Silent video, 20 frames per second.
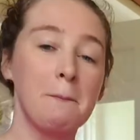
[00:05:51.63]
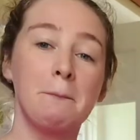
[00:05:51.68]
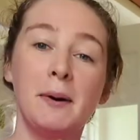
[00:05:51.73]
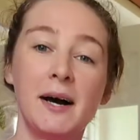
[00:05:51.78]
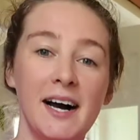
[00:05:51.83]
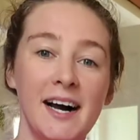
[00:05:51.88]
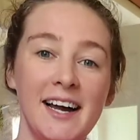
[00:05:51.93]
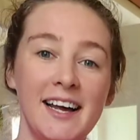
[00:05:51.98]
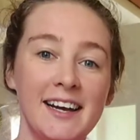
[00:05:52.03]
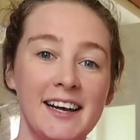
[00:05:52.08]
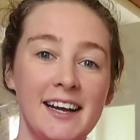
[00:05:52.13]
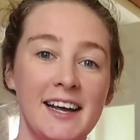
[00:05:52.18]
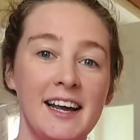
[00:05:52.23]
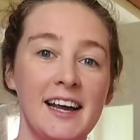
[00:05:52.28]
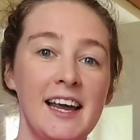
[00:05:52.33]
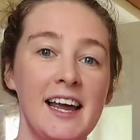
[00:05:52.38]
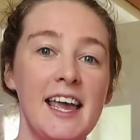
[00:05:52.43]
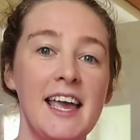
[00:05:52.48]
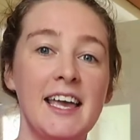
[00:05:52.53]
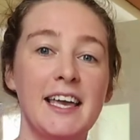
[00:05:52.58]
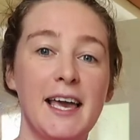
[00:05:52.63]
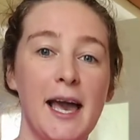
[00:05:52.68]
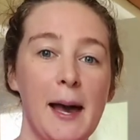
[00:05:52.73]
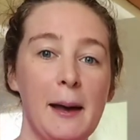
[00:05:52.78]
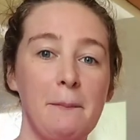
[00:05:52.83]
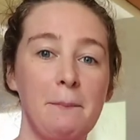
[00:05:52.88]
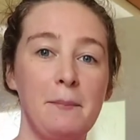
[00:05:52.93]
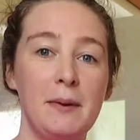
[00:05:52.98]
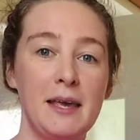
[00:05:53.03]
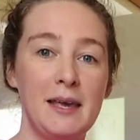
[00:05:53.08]
But it
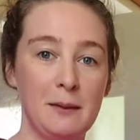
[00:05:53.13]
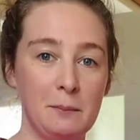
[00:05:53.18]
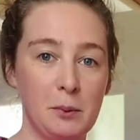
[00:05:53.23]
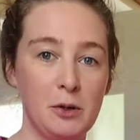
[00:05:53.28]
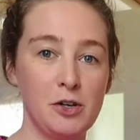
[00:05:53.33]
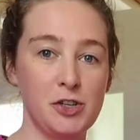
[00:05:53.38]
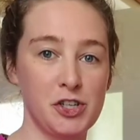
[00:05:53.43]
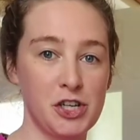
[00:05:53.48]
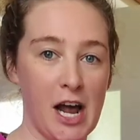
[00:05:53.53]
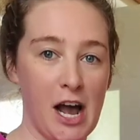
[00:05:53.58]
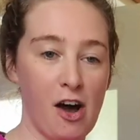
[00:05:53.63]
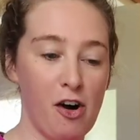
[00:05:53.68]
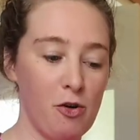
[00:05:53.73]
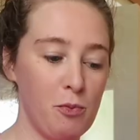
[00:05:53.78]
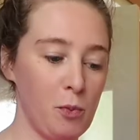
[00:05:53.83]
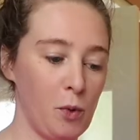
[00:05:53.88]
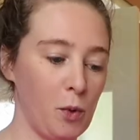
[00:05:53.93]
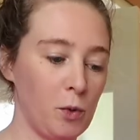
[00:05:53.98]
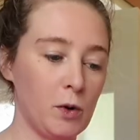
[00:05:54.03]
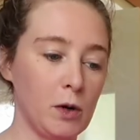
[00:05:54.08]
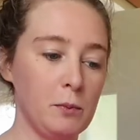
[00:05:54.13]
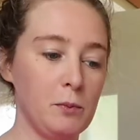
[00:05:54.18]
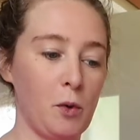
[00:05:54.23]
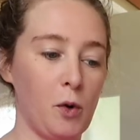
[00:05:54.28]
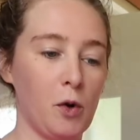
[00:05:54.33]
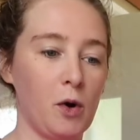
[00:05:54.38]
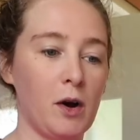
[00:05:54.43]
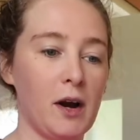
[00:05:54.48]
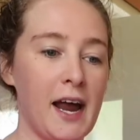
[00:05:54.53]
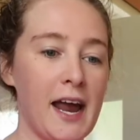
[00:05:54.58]
kept being pushed out more and more,